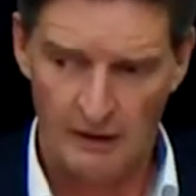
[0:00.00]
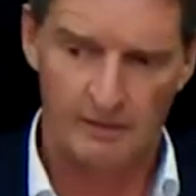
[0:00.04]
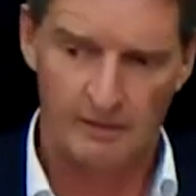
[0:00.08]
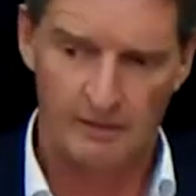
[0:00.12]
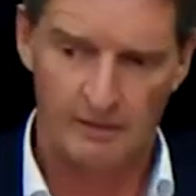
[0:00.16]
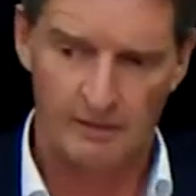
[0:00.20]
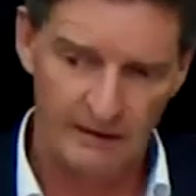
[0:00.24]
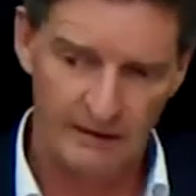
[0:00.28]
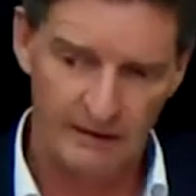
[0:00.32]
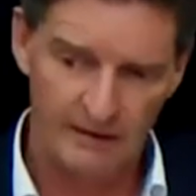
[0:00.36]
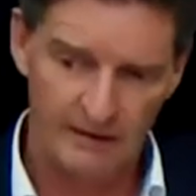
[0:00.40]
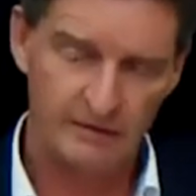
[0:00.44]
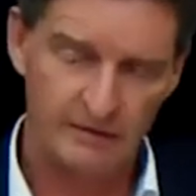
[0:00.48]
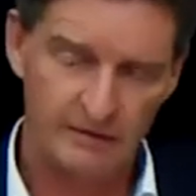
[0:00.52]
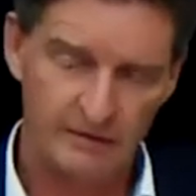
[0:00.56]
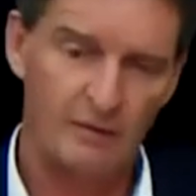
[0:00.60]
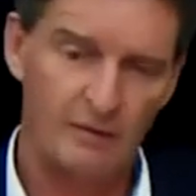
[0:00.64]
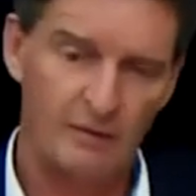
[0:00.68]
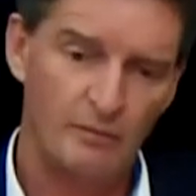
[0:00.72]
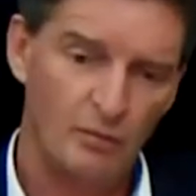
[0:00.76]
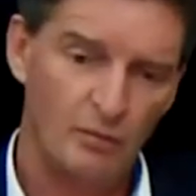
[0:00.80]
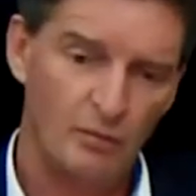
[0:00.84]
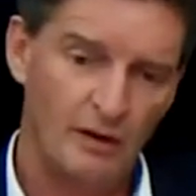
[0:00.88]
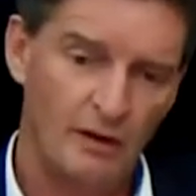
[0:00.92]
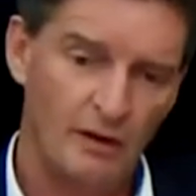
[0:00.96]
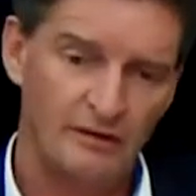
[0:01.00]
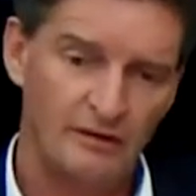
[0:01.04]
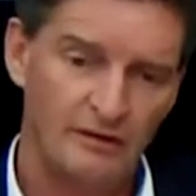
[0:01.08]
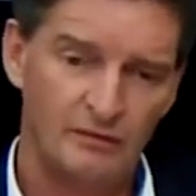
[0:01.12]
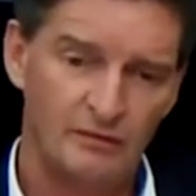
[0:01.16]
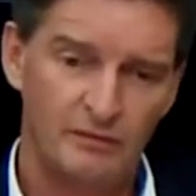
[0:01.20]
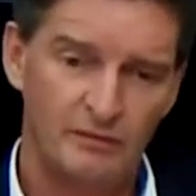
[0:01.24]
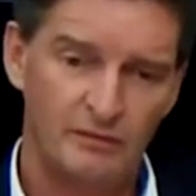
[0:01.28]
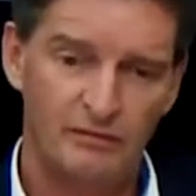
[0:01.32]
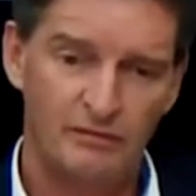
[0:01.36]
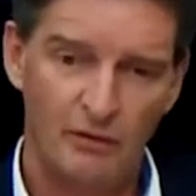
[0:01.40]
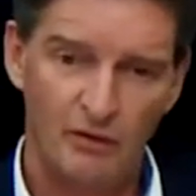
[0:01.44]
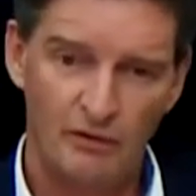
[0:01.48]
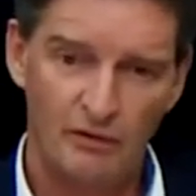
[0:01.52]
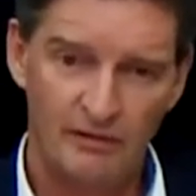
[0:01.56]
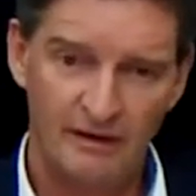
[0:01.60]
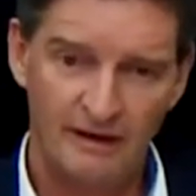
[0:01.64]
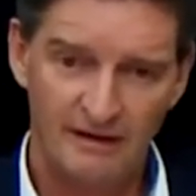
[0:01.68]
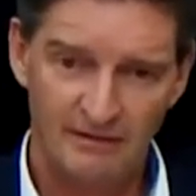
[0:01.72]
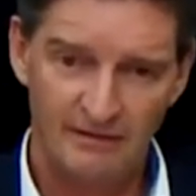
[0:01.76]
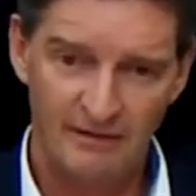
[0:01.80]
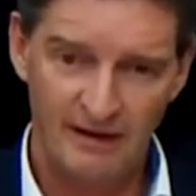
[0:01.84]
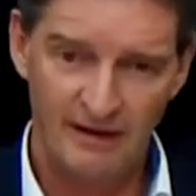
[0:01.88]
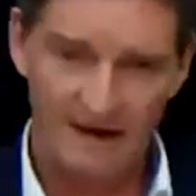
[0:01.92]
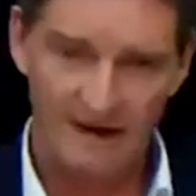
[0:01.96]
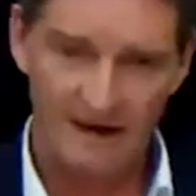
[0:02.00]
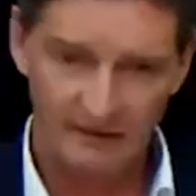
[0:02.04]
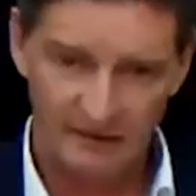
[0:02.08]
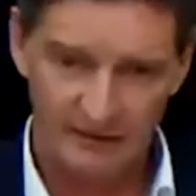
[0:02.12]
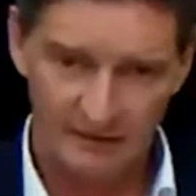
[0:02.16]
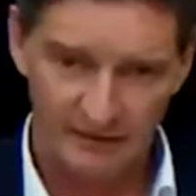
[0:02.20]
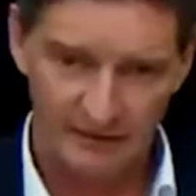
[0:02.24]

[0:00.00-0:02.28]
Reason number one is, before we invest,